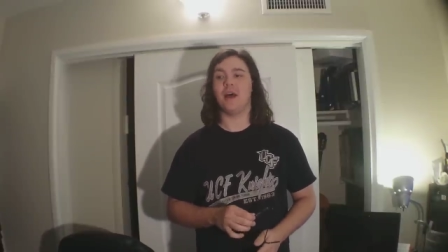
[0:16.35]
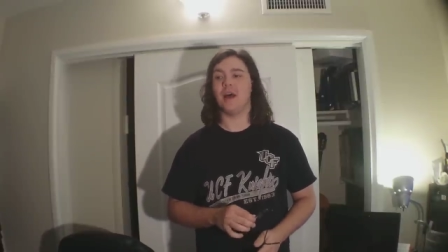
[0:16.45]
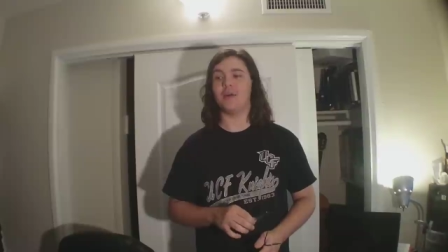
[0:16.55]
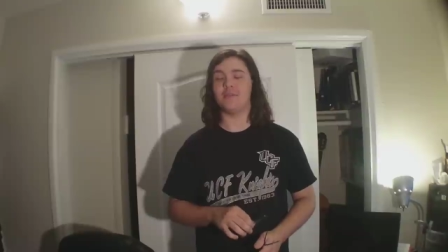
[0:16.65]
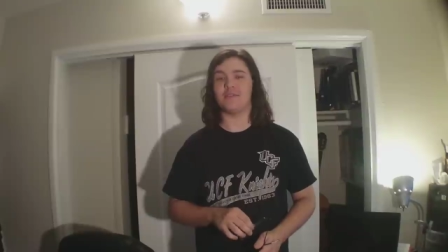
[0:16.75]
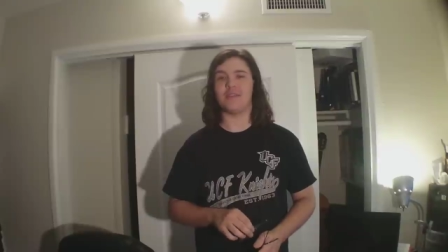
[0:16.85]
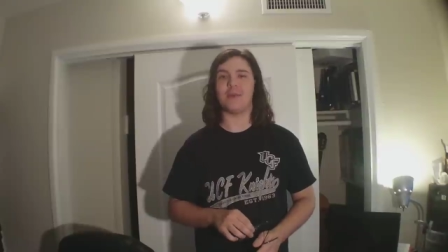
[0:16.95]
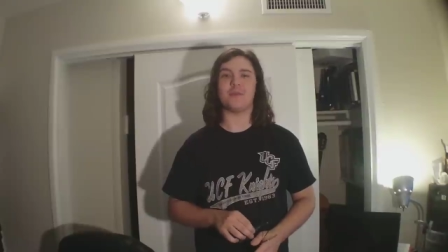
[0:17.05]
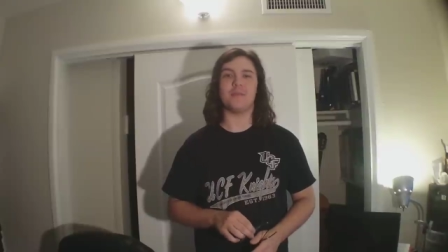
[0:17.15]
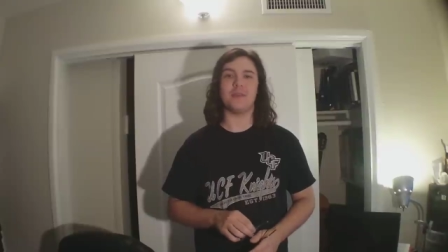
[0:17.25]
Um, this has
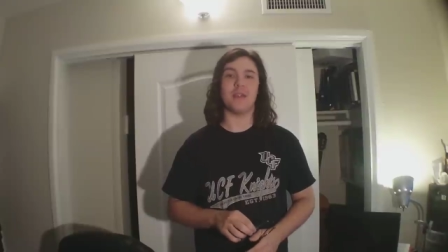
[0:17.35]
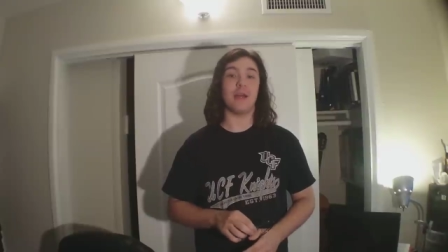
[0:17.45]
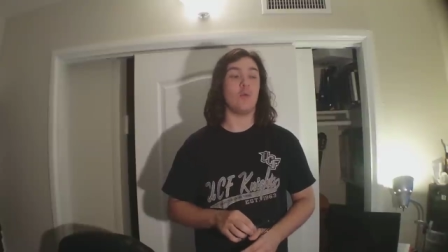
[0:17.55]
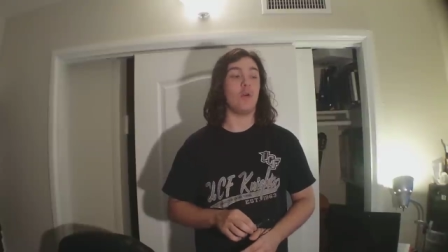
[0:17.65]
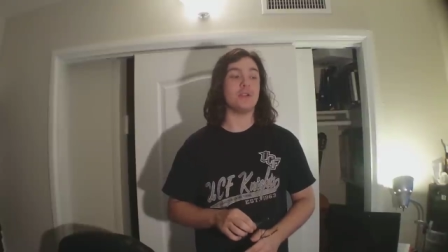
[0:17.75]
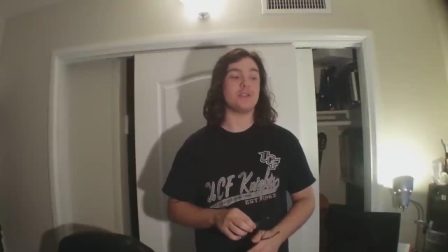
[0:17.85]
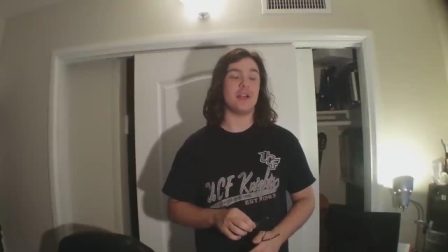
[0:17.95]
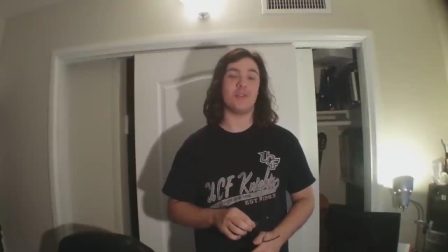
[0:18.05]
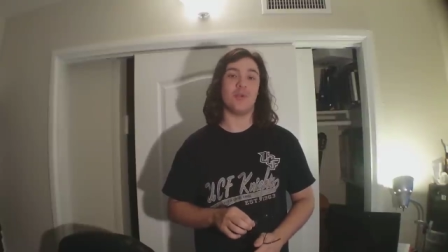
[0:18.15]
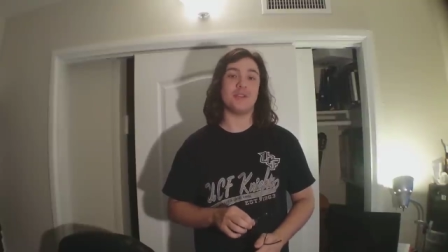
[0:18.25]
happened to me not once,
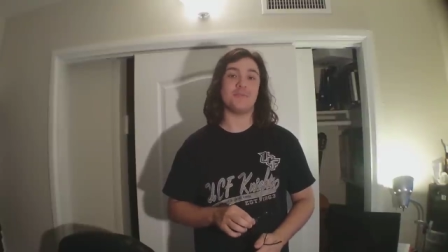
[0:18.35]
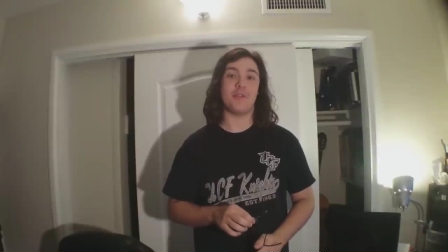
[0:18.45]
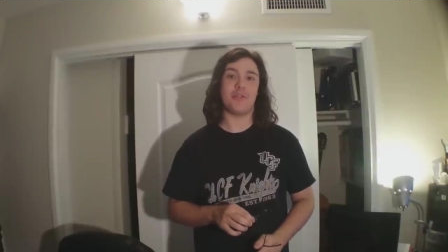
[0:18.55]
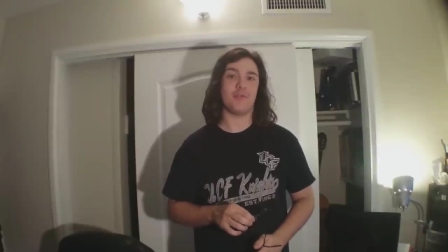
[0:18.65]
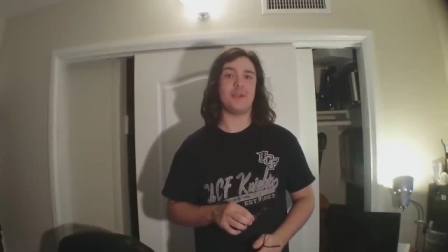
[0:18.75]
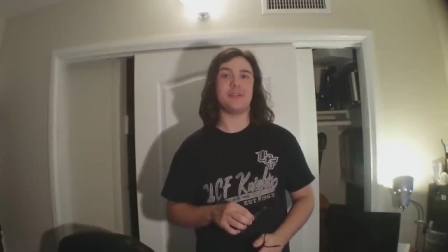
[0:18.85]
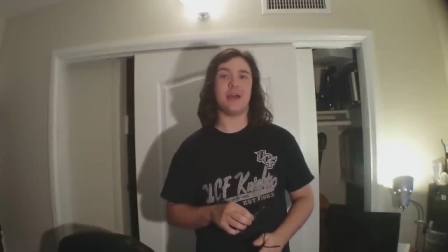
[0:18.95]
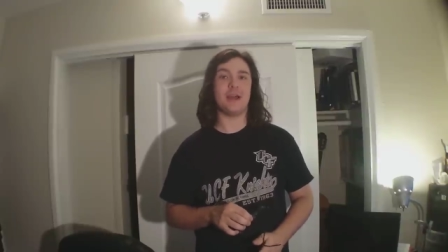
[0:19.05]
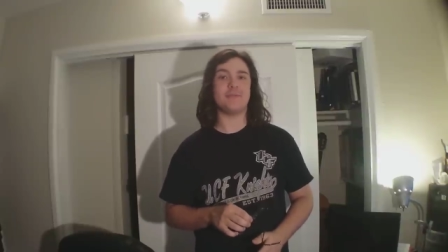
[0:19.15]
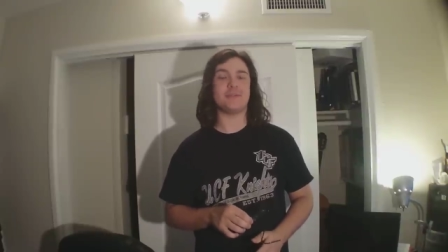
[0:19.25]
not twice, but three
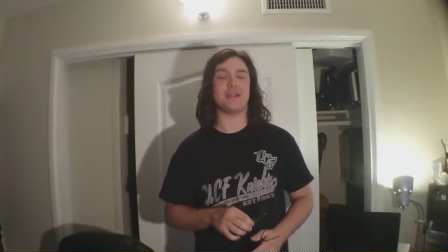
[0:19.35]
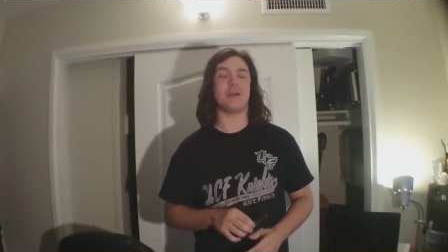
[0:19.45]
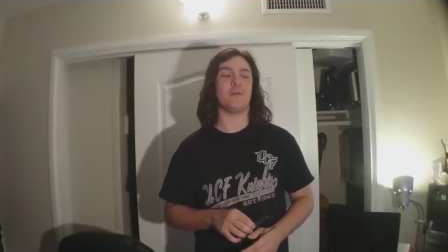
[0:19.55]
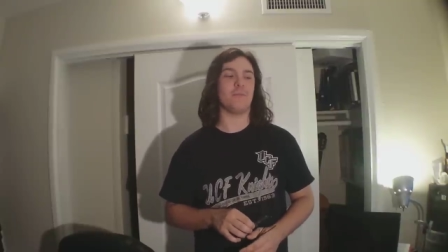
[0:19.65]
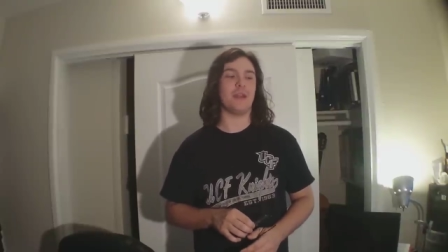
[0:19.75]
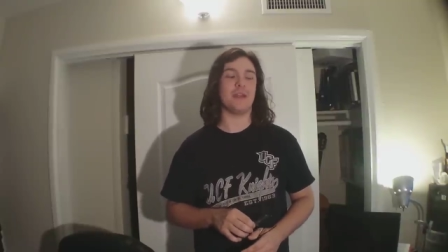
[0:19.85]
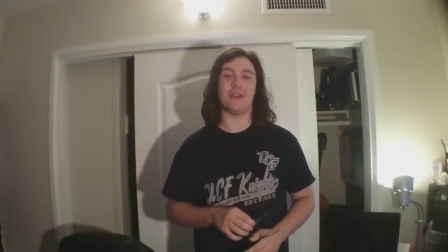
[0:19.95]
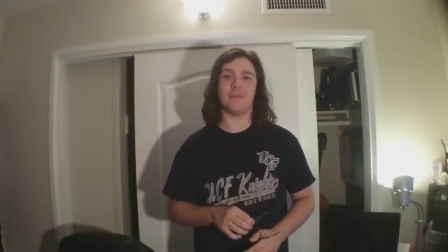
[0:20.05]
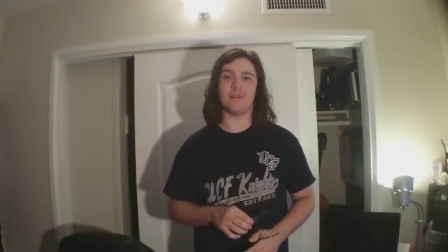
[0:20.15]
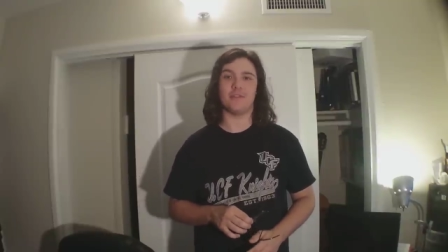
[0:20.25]
times now. And
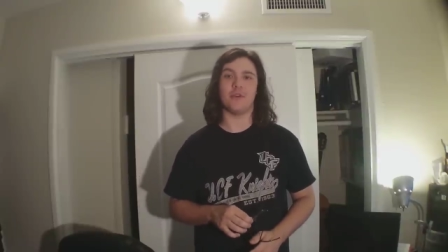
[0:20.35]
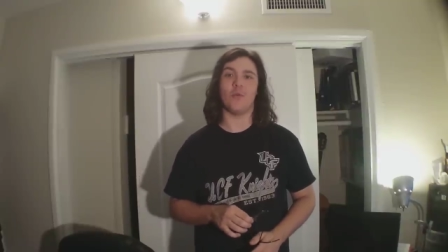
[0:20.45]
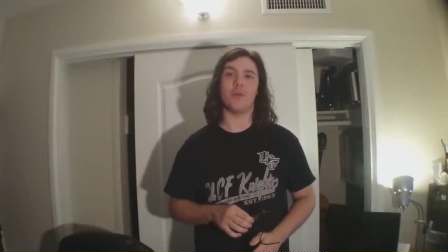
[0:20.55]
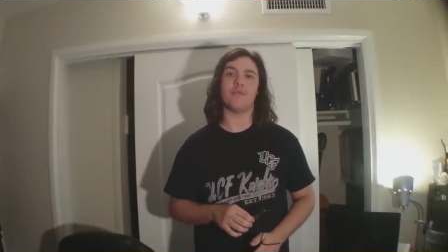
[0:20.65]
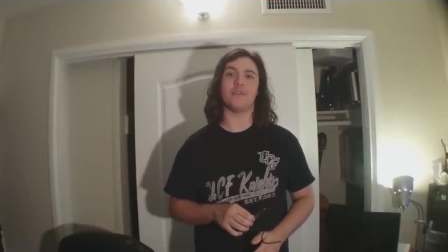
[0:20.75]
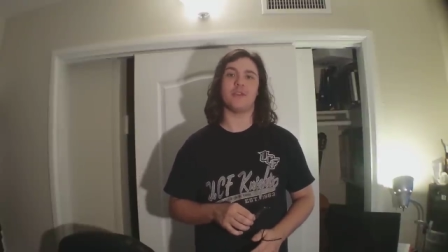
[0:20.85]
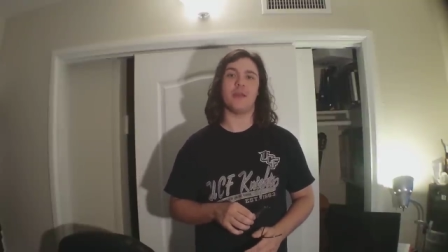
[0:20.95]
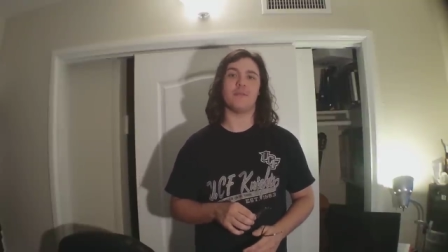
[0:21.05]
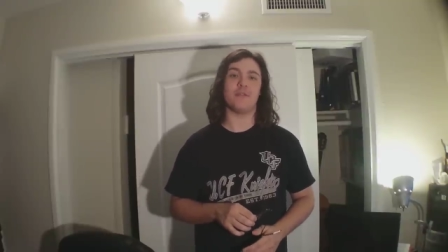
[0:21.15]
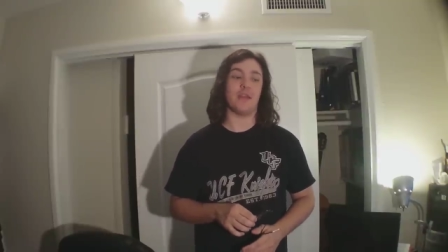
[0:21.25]
every single one of the
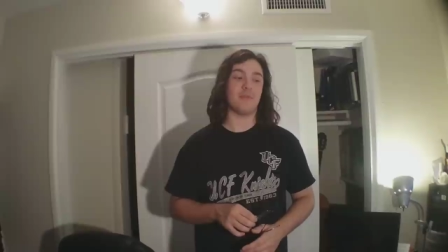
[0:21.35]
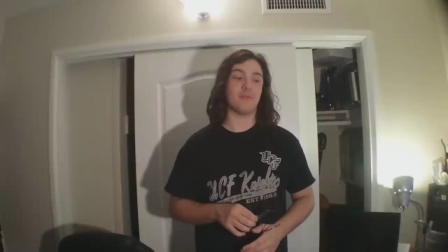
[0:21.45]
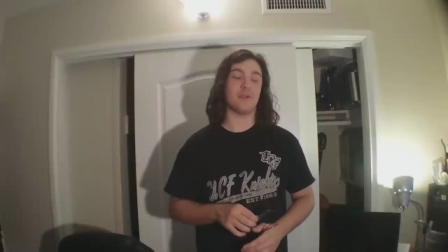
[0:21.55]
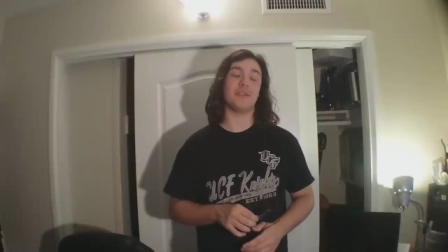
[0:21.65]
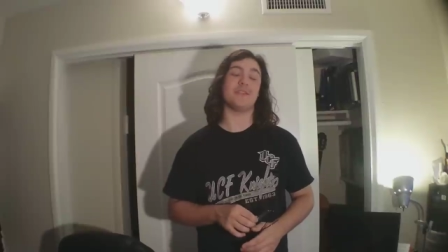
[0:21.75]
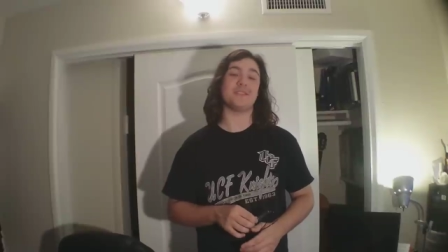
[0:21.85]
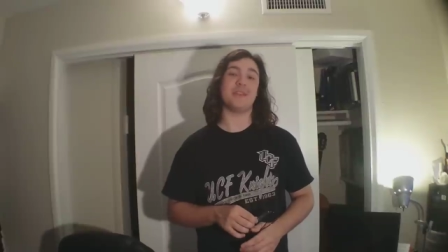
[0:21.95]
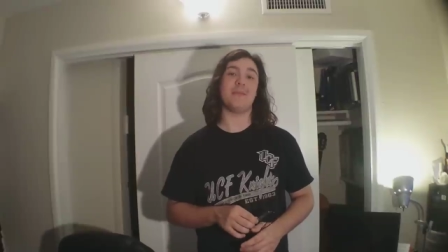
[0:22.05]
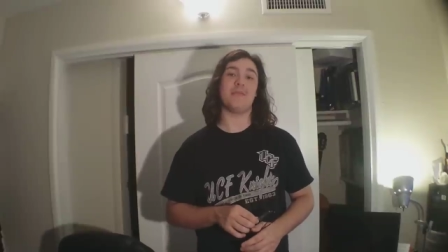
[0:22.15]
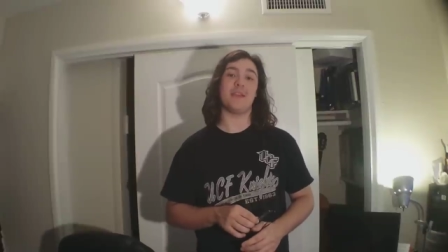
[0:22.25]
times I've been printing the
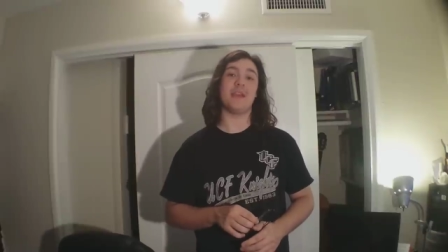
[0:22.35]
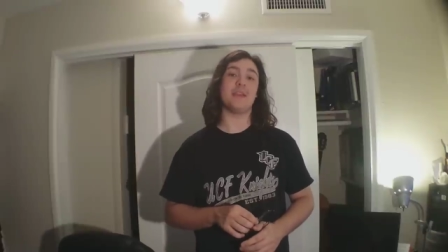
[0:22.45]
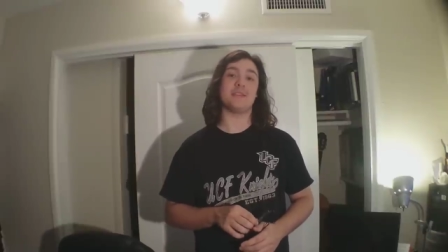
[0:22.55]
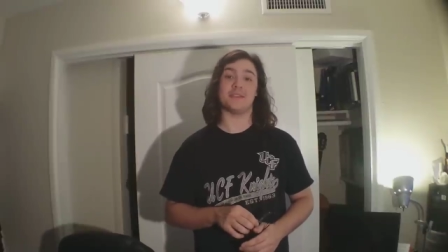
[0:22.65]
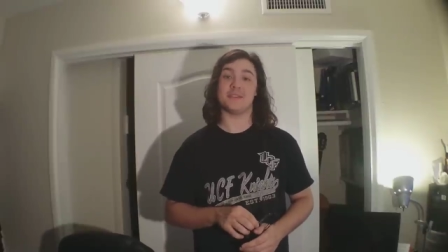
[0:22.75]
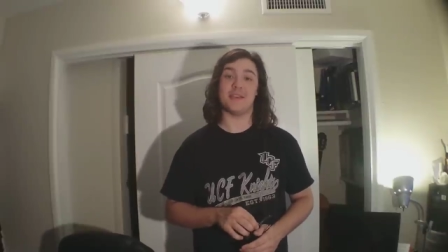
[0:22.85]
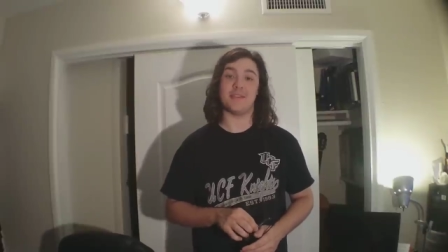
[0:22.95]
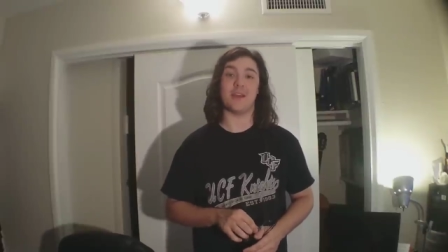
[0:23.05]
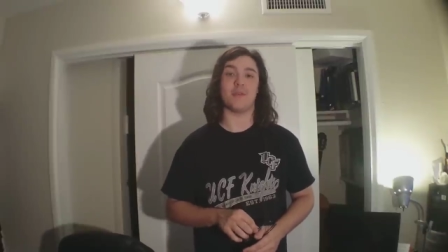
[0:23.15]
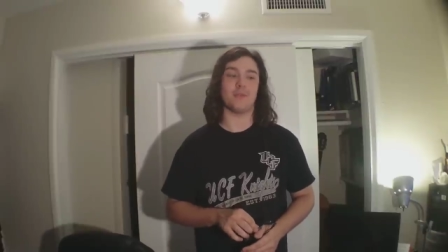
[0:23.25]
same thing. It's a
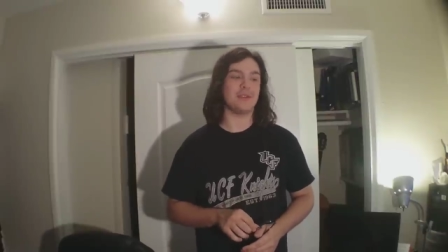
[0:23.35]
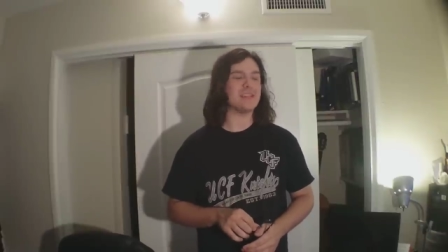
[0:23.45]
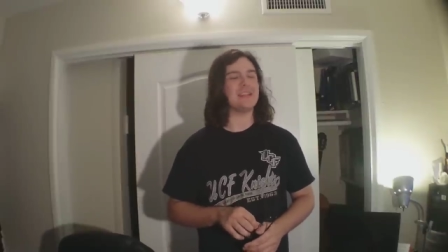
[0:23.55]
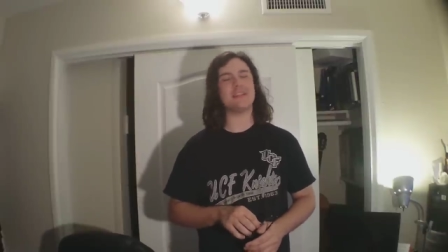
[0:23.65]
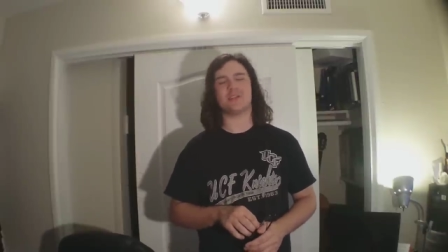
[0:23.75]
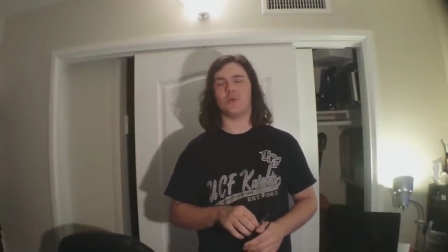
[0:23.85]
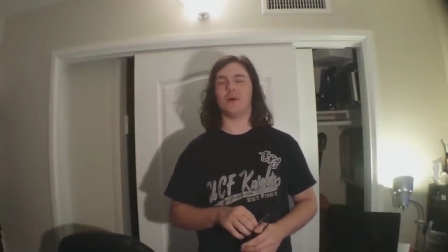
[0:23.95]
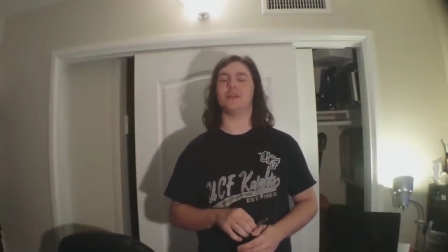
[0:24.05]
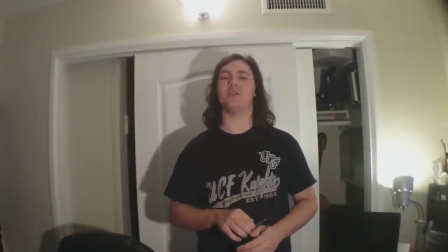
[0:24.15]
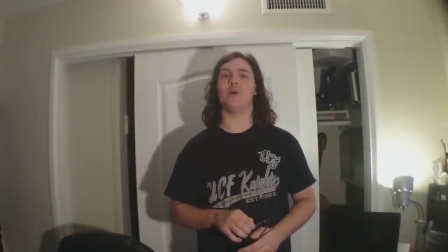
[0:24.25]
seven hour print, and it's
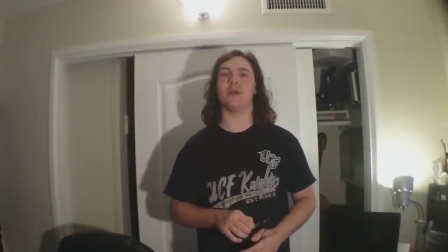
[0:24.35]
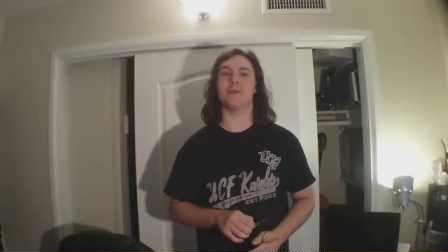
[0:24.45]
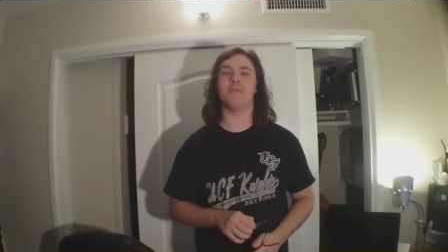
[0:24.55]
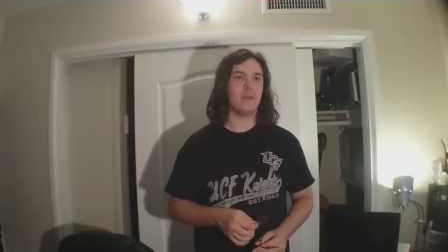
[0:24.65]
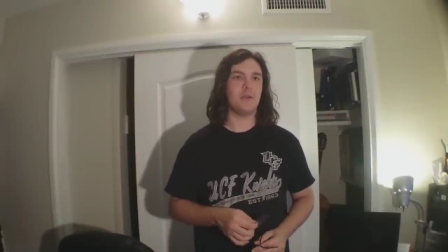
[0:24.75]
quite annoying.